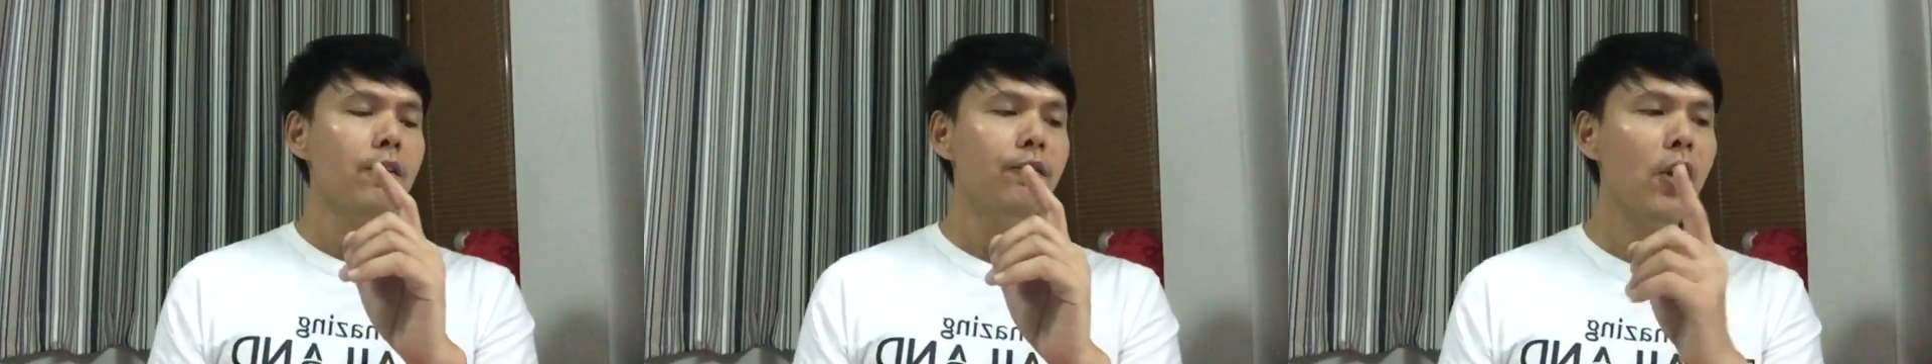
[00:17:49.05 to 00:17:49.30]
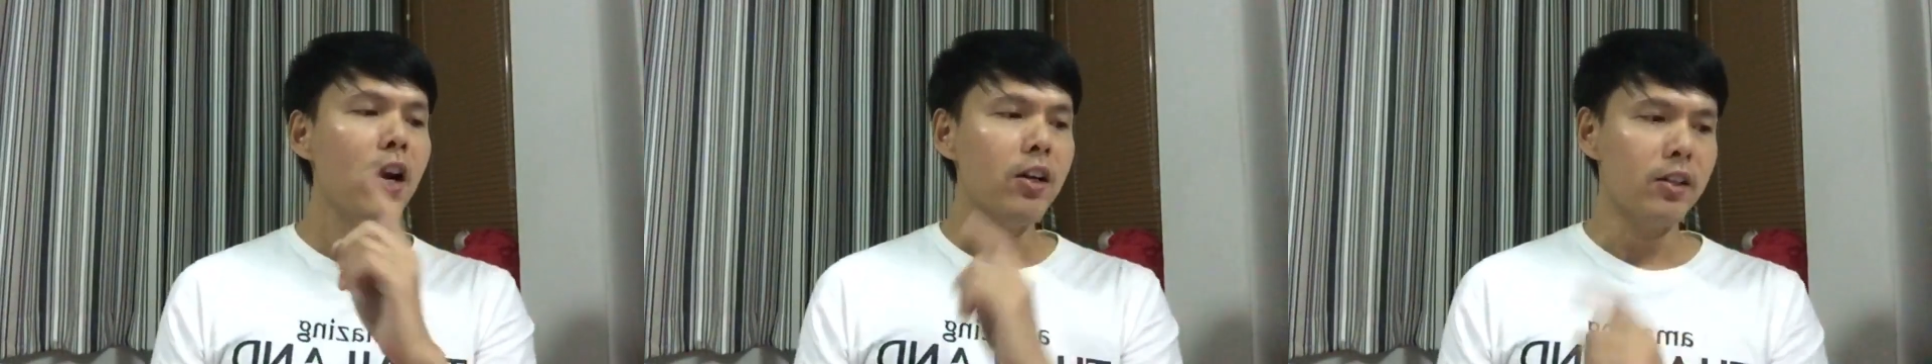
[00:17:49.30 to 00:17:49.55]

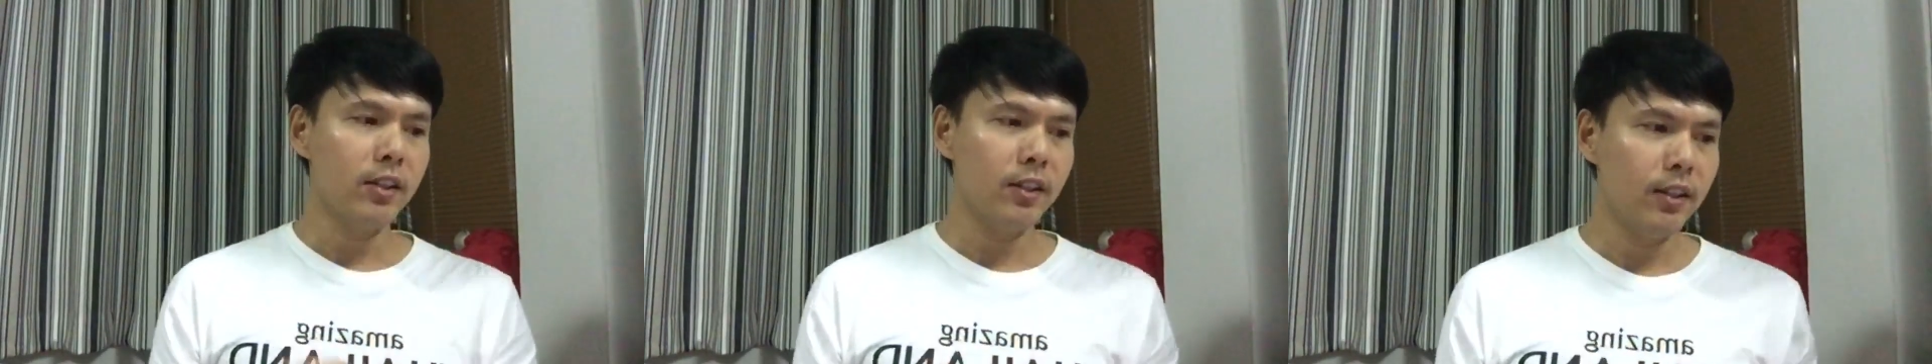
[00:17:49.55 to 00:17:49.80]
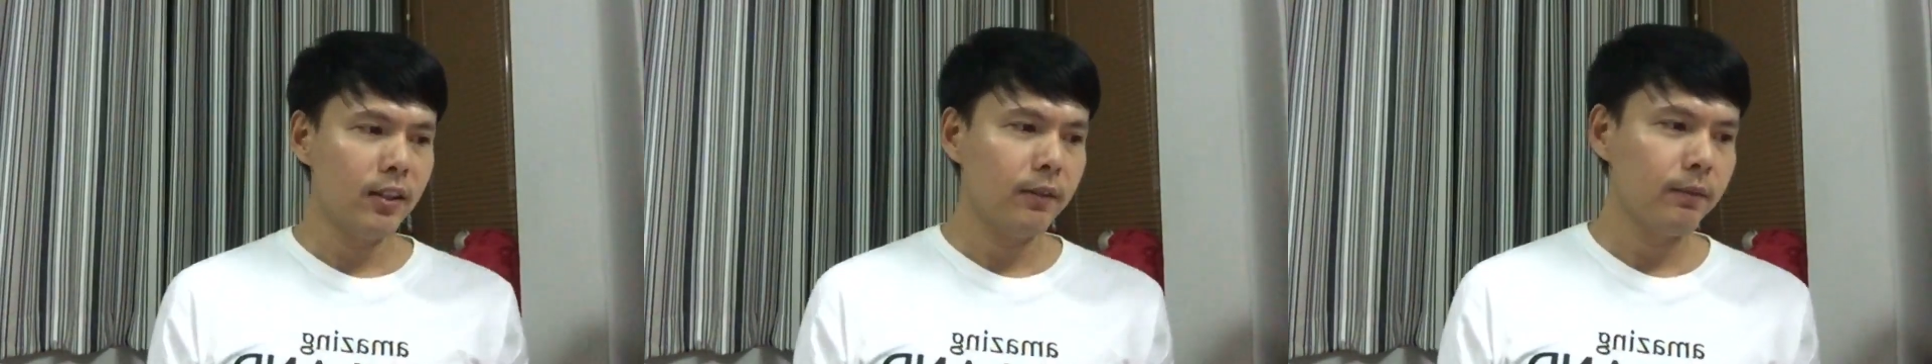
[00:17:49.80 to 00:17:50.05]

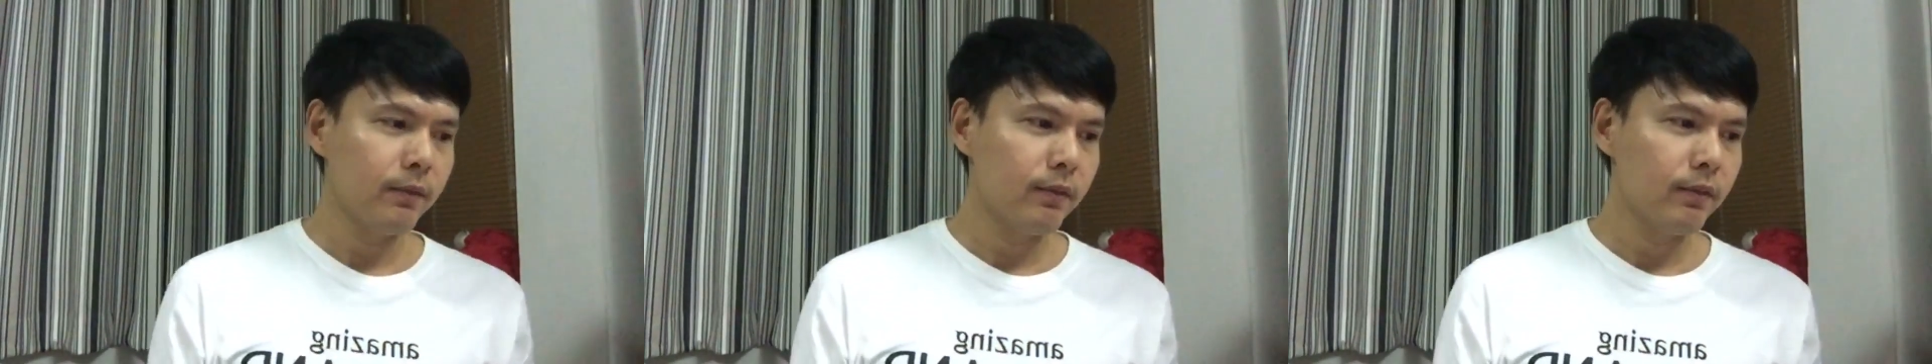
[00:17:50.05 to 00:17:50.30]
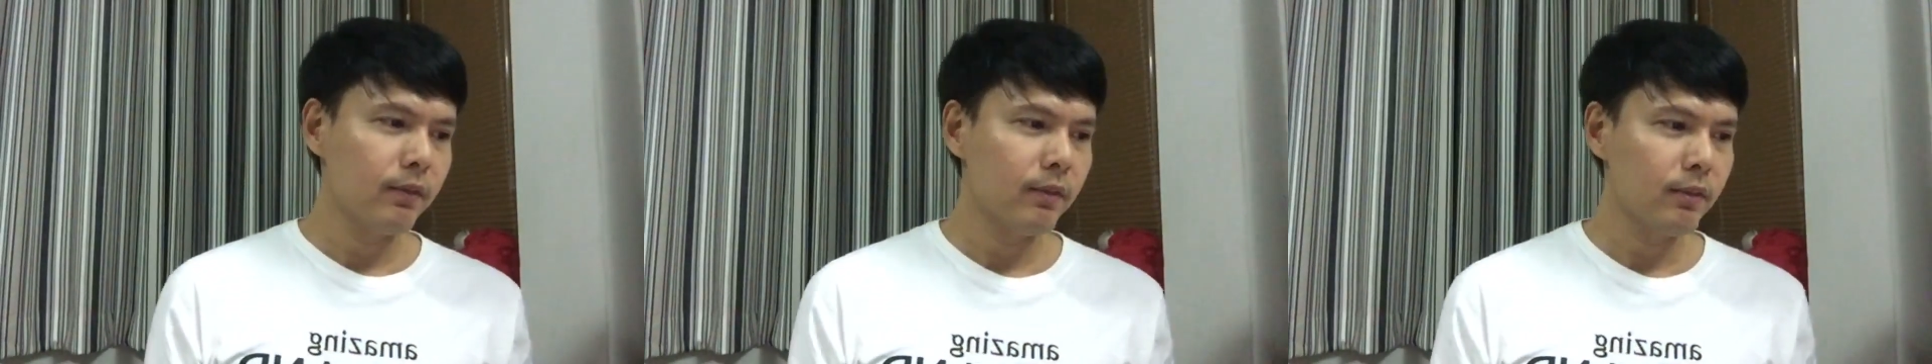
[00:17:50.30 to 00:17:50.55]
First,
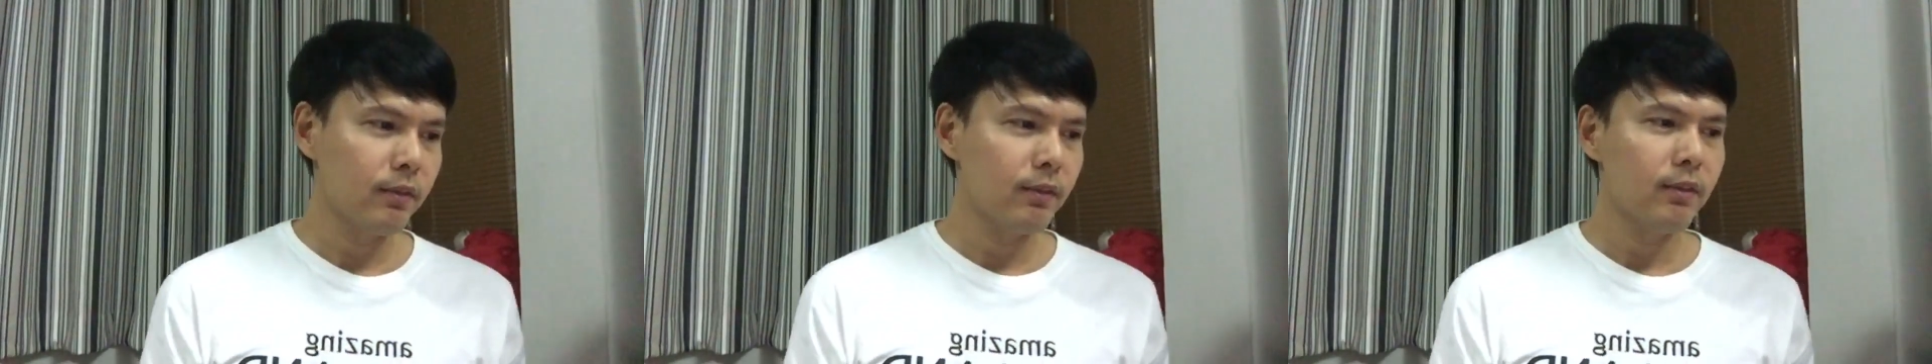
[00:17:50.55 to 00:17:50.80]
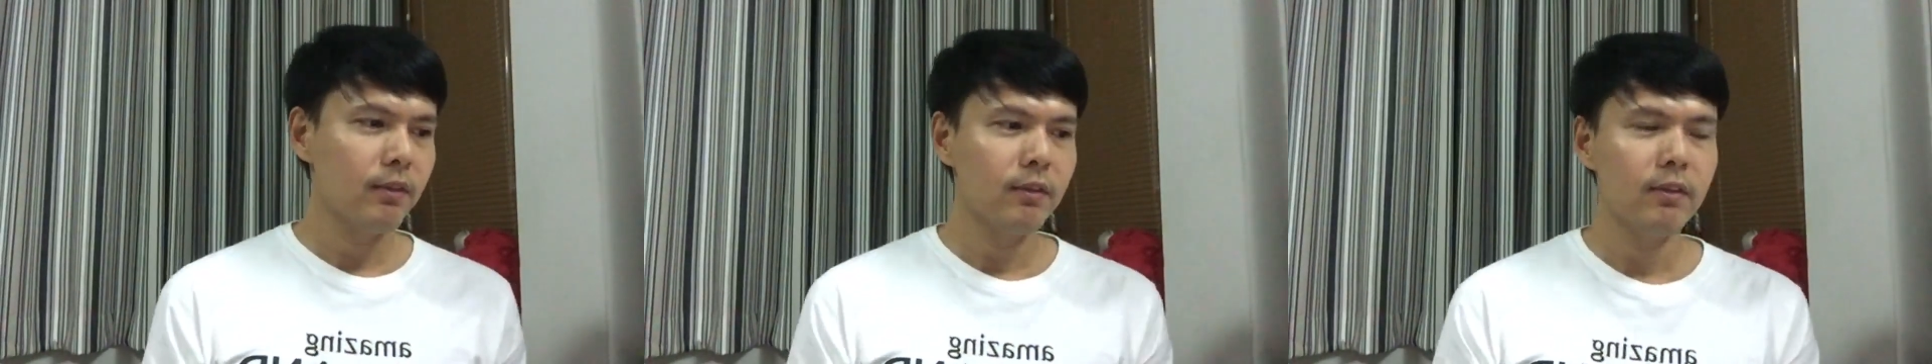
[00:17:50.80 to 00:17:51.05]

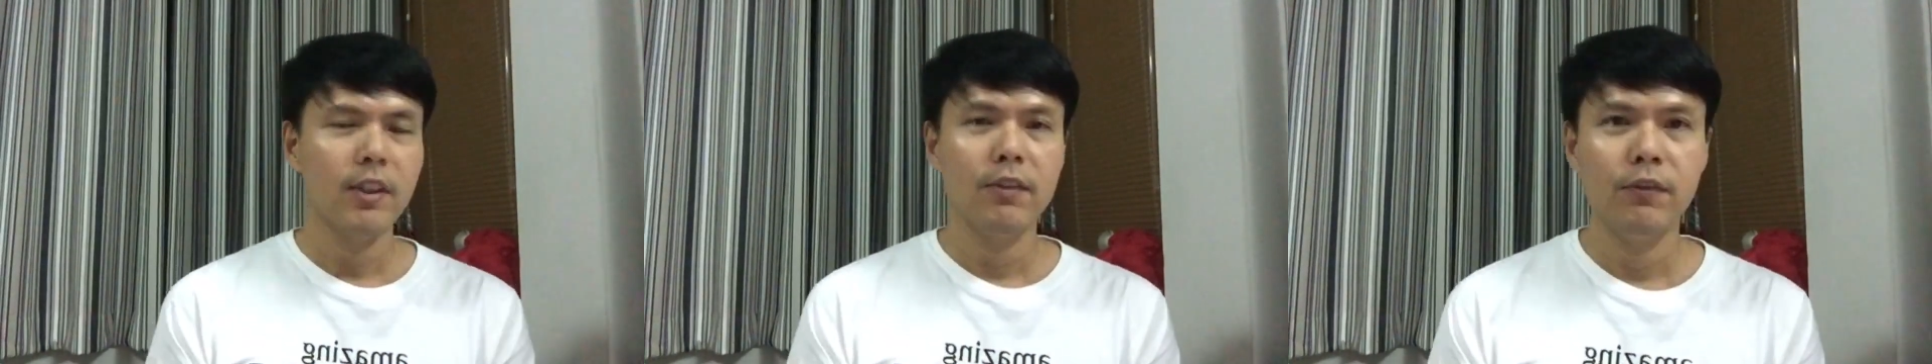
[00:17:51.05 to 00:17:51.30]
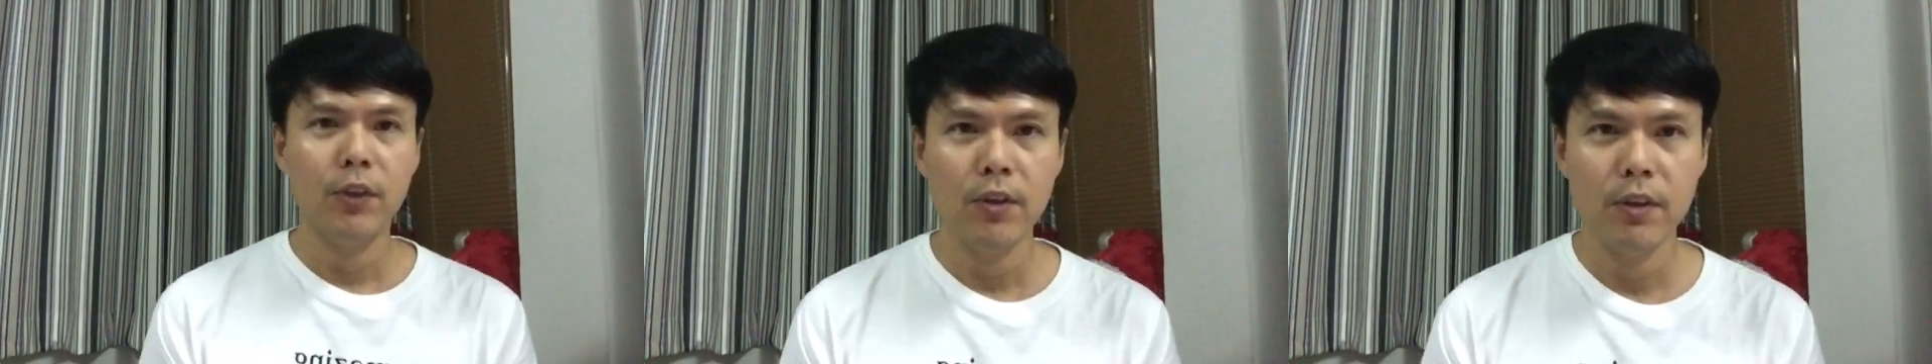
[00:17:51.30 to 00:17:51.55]

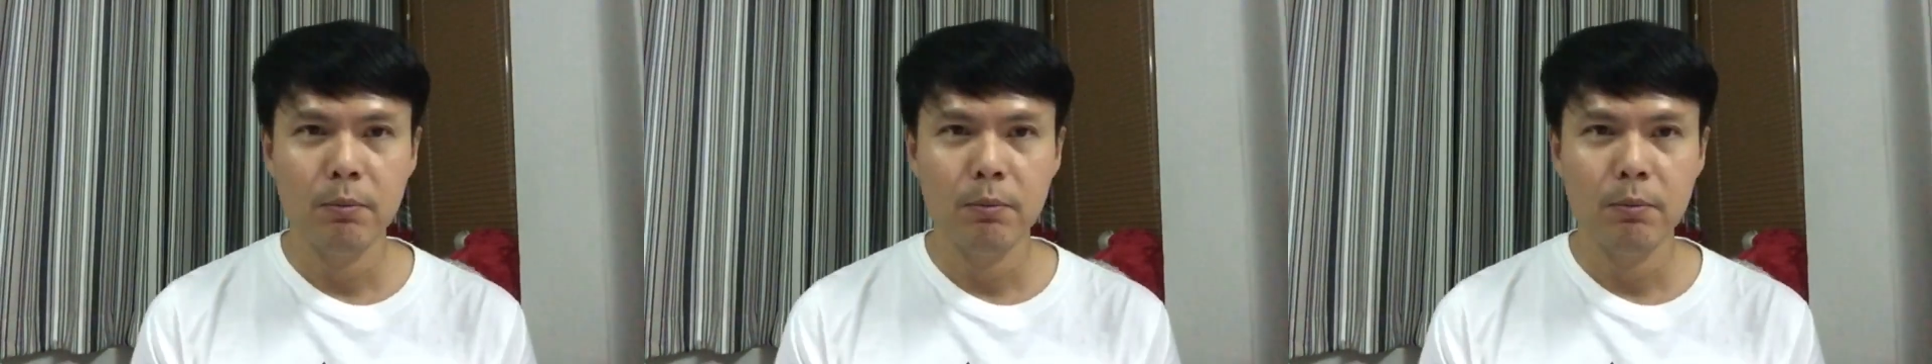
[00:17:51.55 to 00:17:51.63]
for